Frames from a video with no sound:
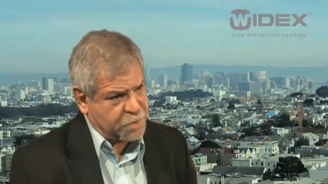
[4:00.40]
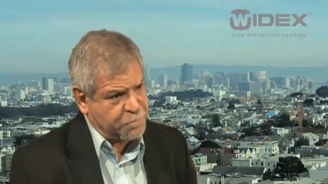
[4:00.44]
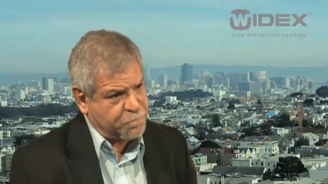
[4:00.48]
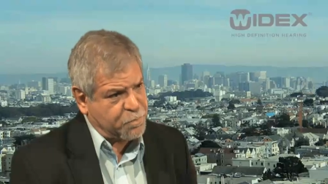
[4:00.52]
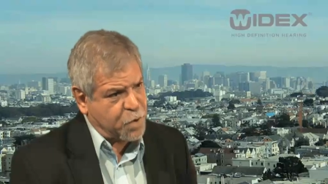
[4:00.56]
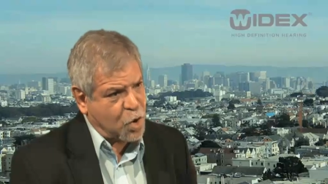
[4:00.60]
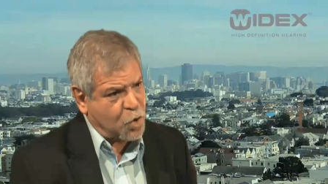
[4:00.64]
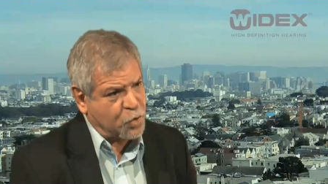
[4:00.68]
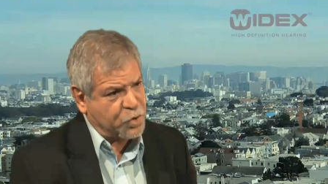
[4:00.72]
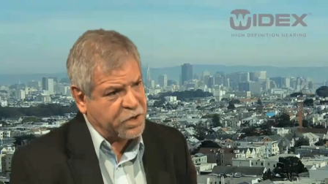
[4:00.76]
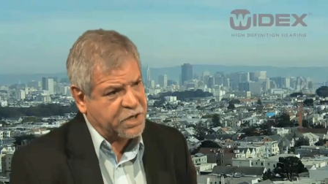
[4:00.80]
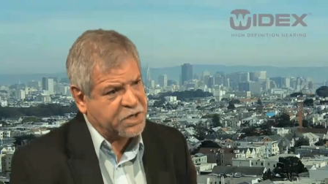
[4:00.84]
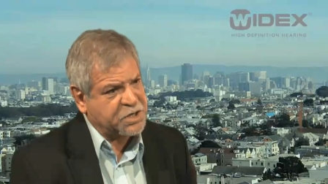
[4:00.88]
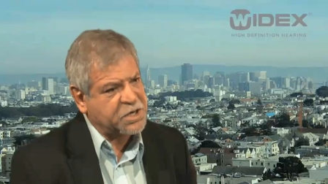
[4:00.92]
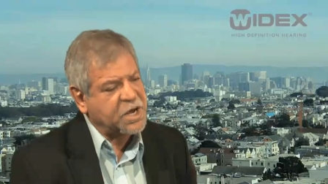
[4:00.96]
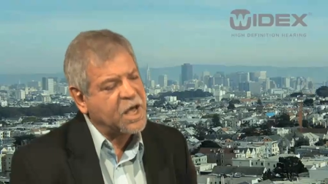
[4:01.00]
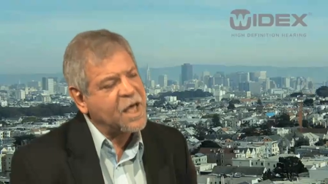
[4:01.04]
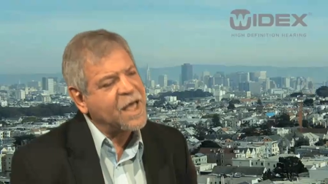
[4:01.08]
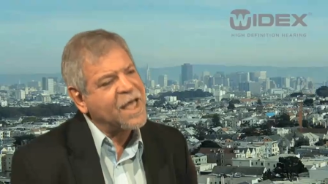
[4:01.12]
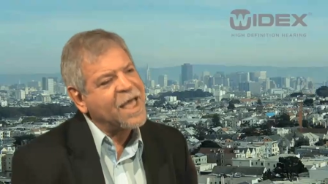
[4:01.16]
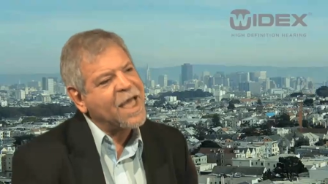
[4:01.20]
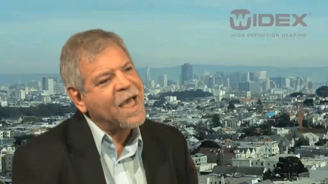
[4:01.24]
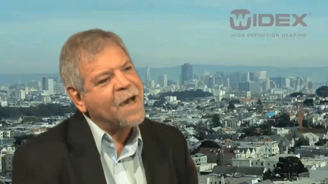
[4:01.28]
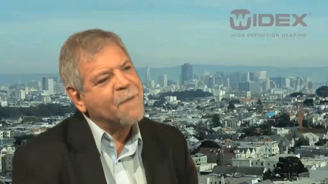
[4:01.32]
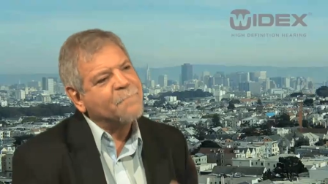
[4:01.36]
component.
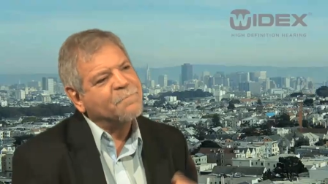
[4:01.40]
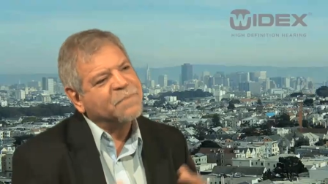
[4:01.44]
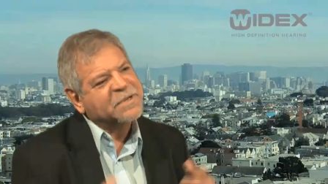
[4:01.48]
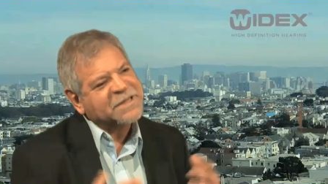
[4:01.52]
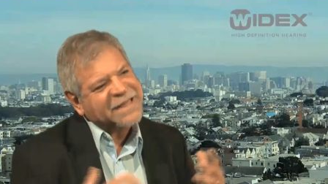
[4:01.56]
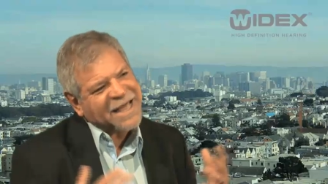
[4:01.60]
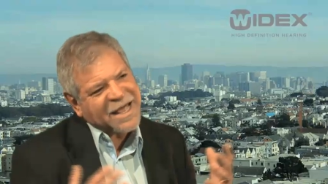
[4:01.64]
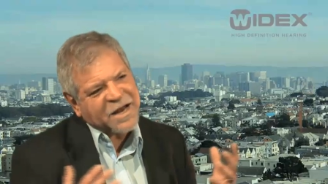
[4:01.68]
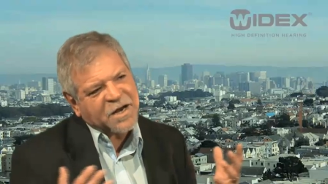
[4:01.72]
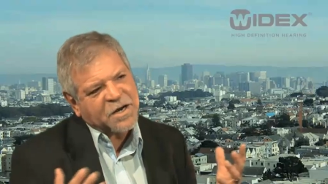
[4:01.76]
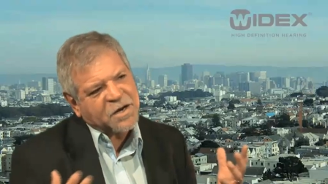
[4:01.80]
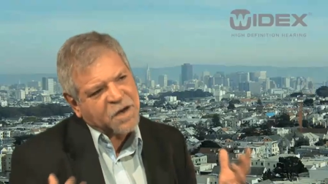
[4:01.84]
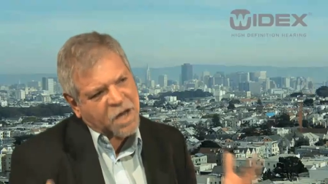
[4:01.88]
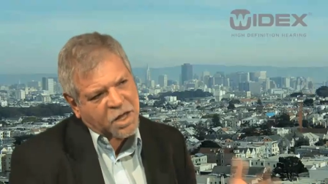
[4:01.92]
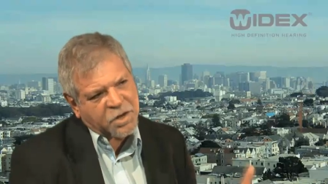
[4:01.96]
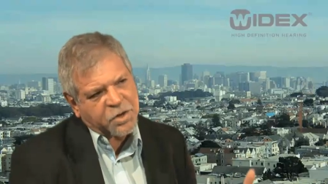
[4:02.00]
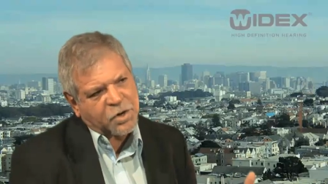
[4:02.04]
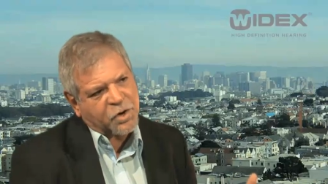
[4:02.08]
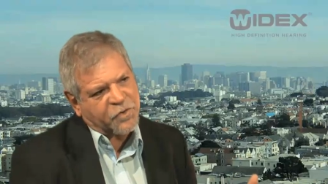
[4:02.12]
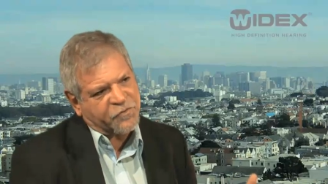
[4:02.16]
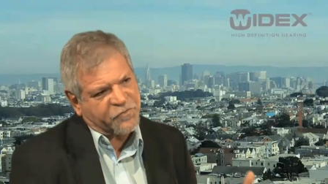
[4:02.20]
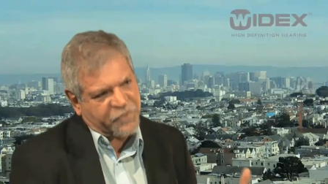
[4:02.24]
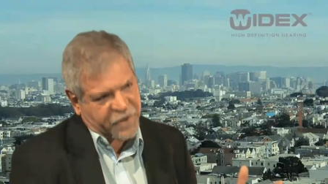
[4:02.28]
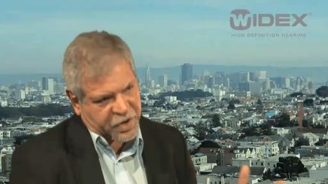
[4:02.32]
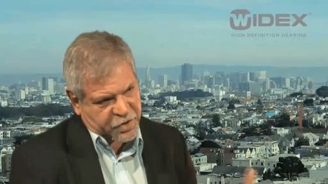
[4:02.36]
But then
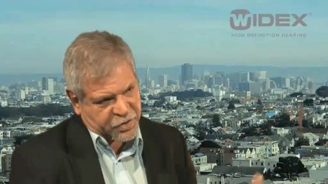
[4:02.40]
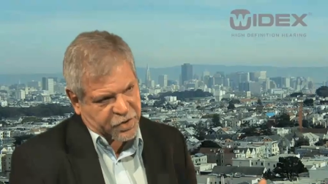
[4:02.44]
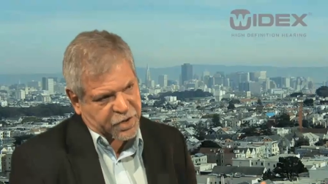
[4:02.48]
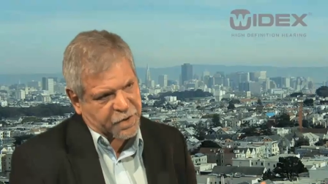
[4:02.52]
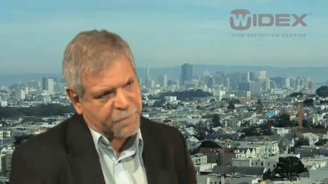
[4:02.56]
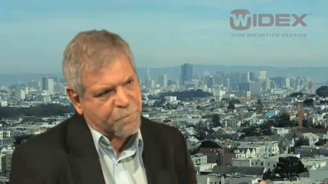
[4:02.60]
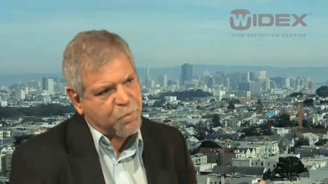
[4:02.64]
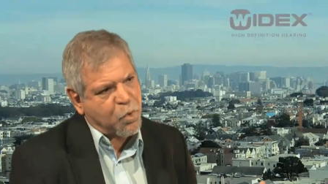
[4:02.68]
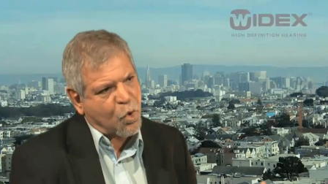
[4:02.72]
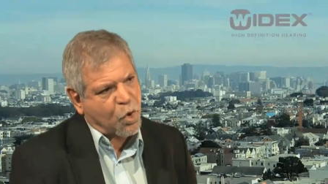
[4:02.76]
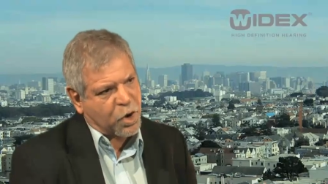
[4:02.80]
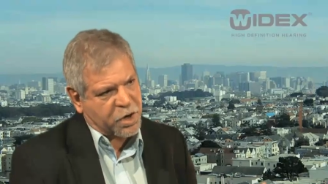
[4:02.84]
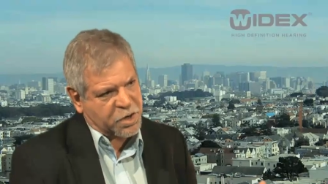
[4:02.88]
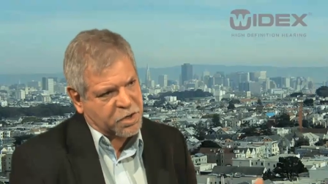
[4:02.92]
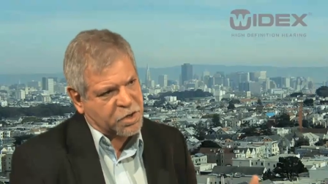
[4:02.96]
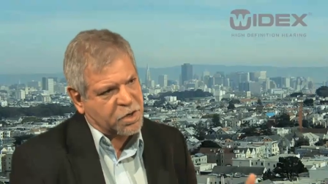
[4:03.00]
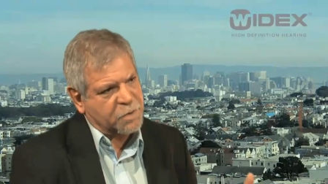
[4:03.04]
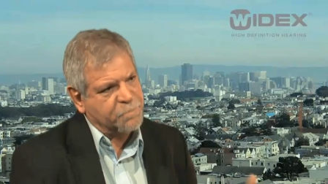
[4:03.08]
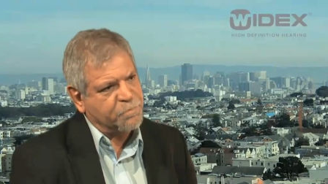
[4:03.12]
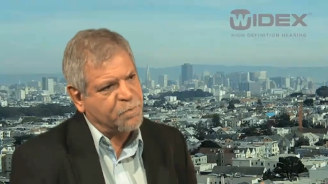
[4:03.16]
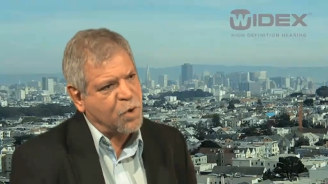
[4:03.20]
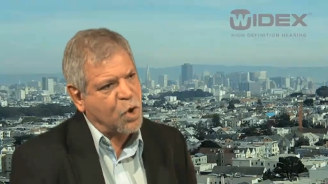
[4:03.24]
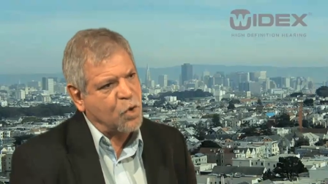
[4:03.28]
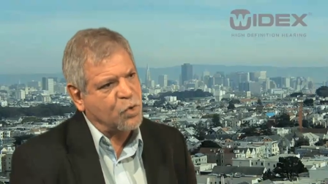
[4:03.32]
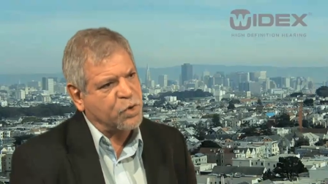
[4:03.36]
another very important
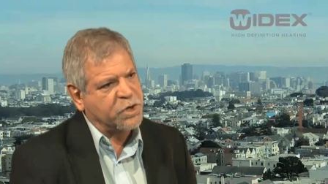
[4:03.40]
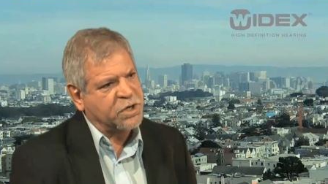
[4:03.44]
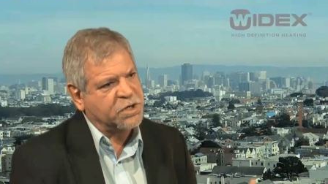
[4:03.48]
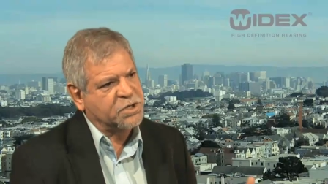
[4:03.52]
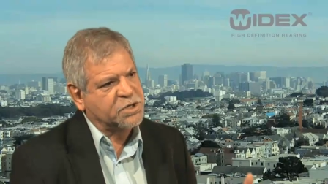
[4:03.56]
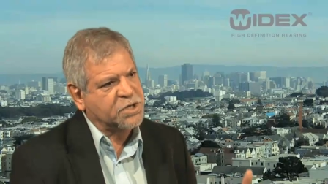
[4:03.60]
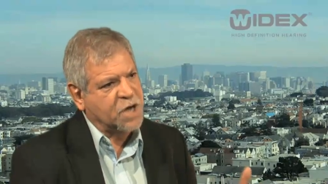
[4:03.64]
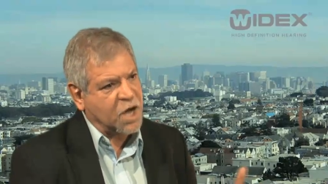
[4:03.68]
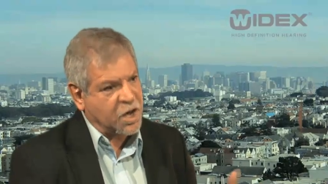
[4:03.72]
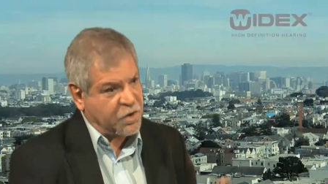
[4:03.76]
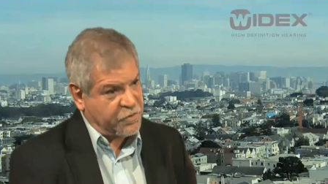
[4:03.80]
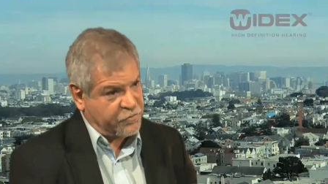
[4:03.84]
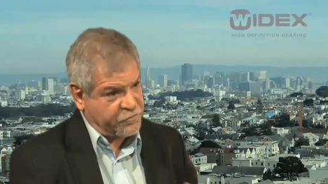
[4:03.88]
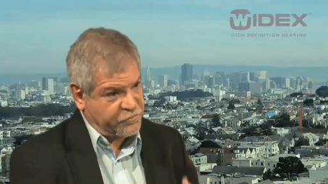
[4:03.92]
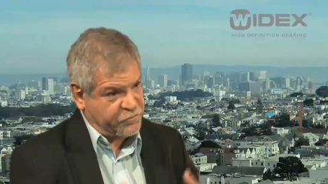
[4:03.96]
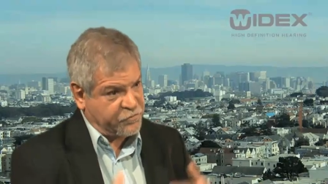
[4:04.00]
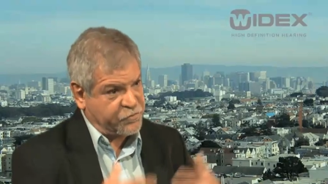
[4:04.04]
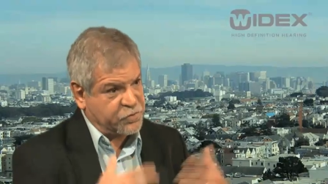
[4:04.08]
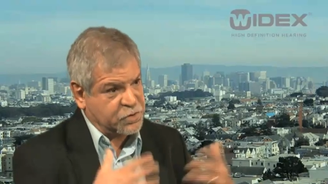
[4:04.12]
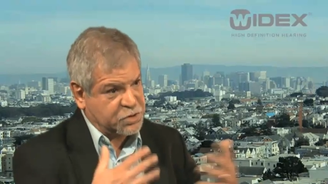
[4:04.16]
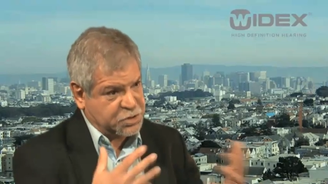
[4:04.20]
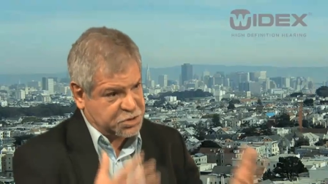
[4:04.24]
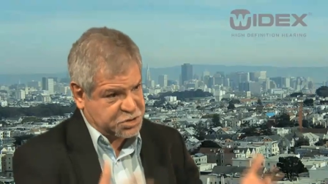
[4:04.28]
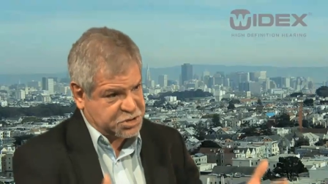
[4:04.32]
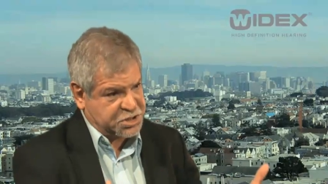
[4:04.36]
component
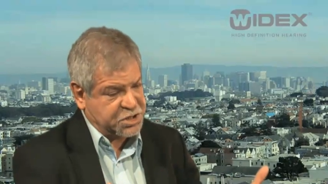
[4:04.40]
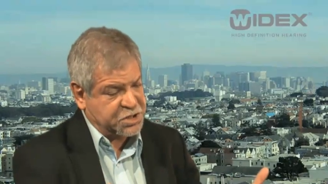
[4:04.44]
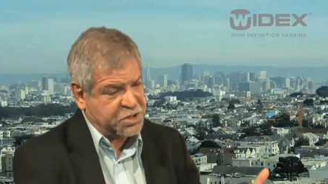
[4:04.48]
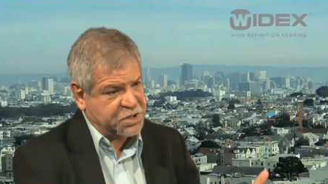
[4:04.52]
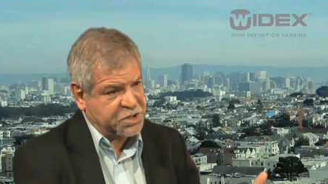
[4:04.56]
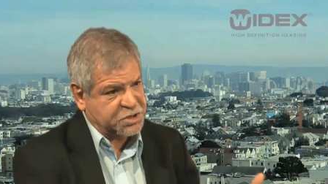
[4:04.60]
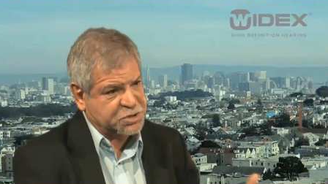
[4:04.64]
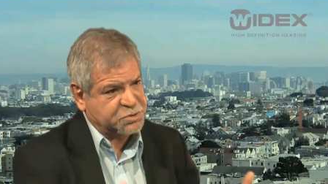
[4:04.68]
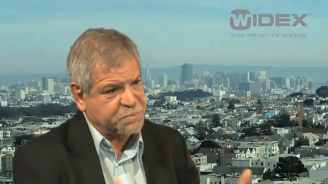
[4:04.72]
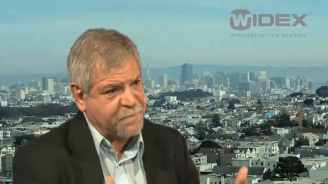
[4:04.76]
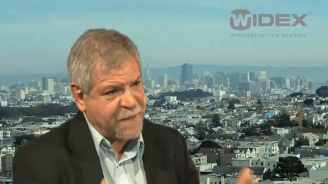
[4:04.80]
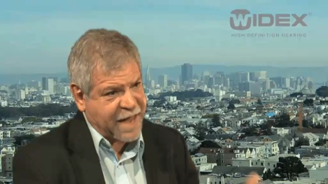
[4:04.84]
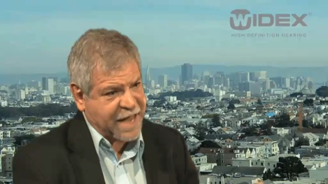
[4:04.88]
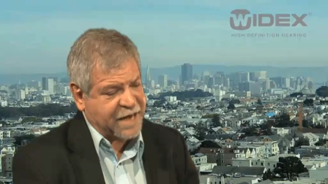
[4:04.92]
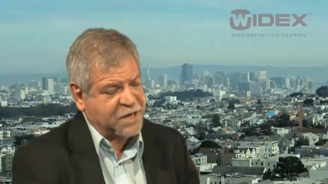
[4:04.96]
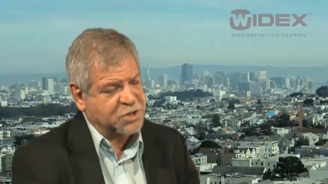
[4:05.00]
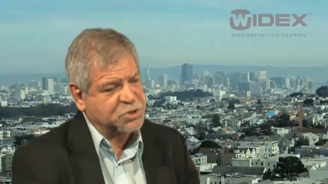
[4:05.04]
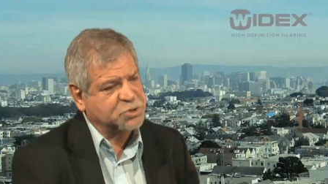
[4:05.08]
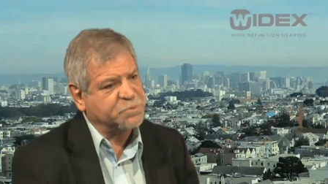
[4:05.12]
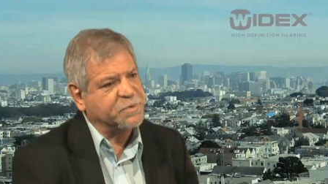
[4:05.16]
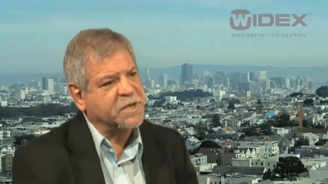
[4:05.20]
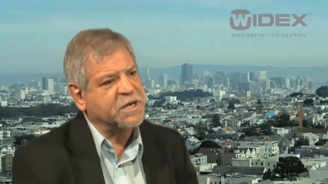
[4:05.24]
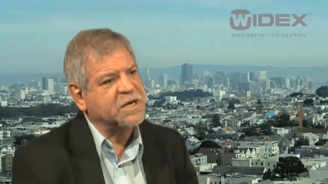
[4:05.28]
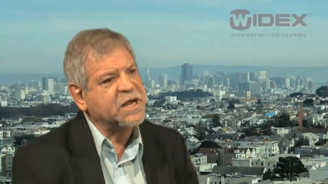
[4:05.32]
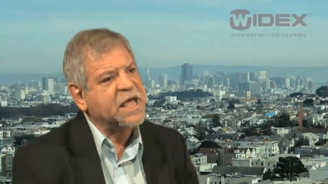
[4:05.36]
of tinnitus
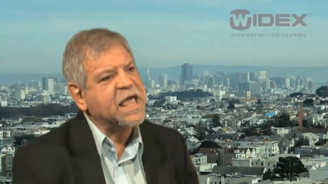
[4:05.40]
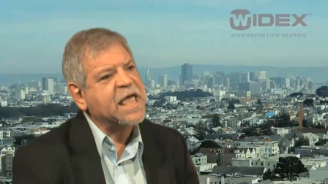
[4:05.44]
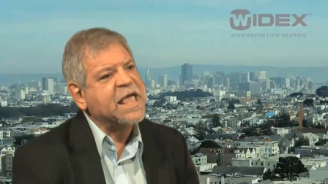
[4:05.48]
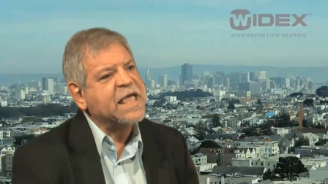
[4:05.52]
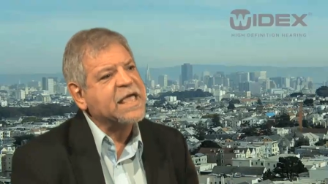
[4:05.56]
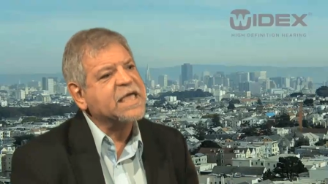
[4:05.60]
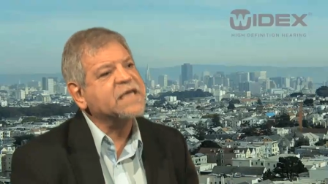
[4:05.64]
management